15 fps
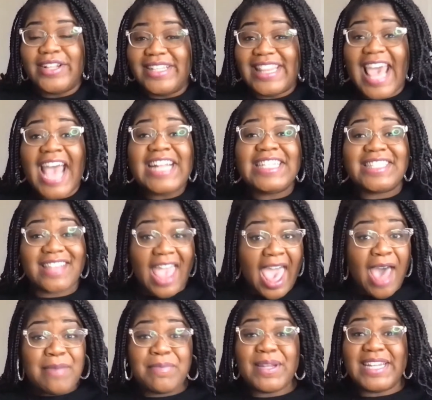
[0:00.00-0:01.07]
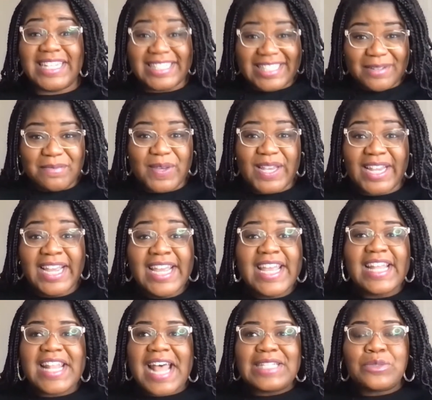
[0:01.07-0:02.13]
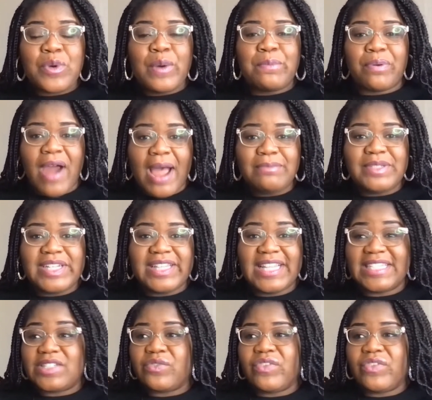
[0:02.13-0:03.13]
that is happening to me. That's what prompted this